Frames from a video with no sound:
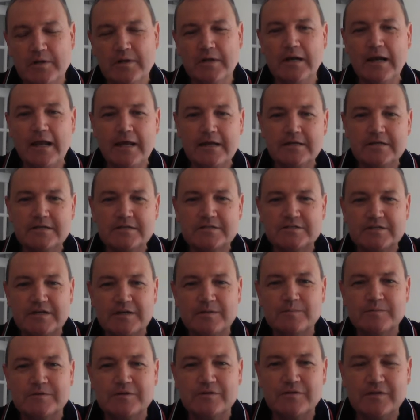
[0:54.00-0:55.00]
but the lady
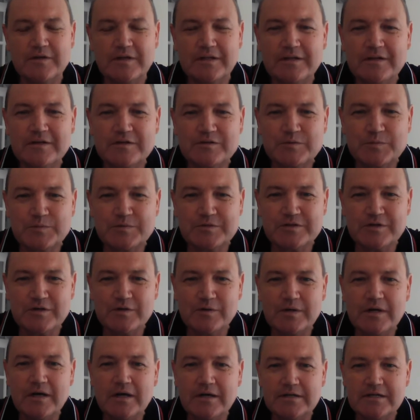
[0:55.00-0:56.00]
seemed to think this was a
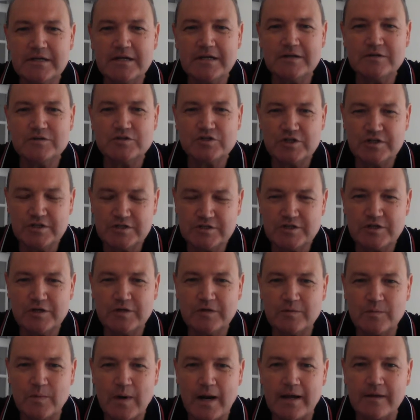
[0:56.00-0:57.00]
good idea. And she
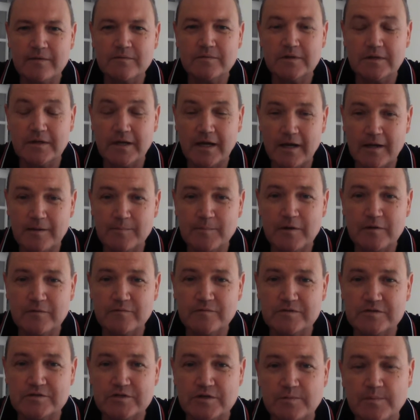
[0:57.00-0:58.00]
turned round and came
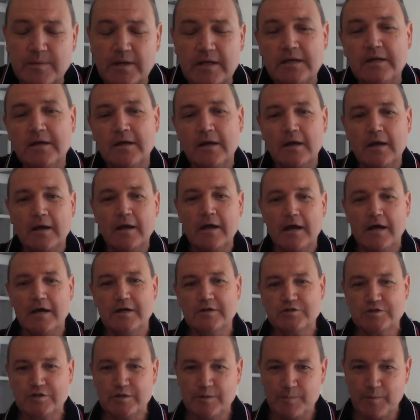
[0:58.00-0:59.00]
over to me,
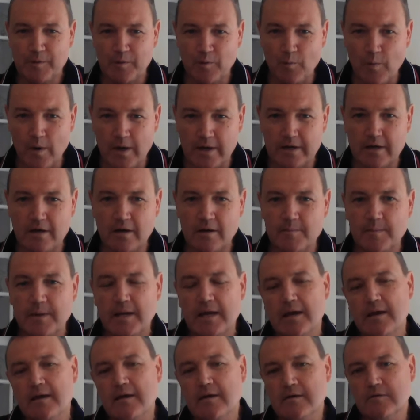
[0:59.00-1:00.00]
and she put one arm
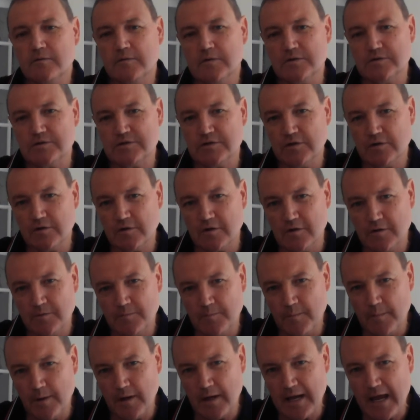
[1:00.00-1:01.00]
here and took
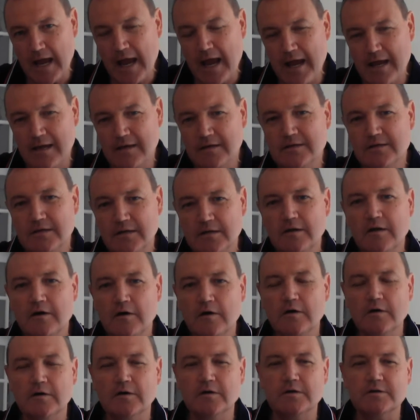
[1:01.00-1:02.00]
my hand in
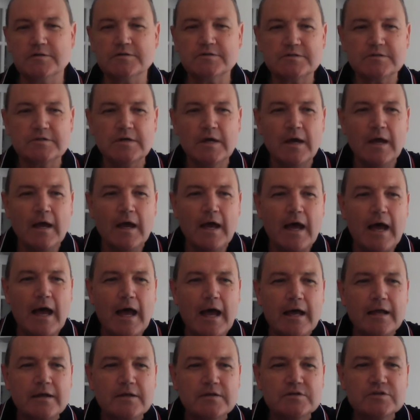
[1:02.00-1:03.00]
hers,
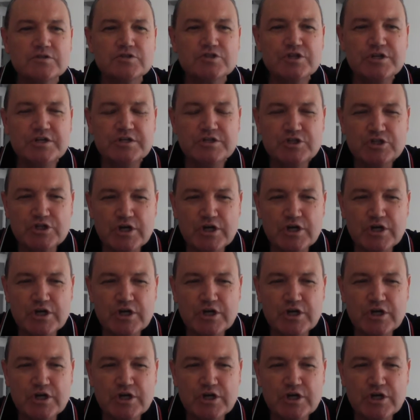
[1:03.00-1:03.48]
and she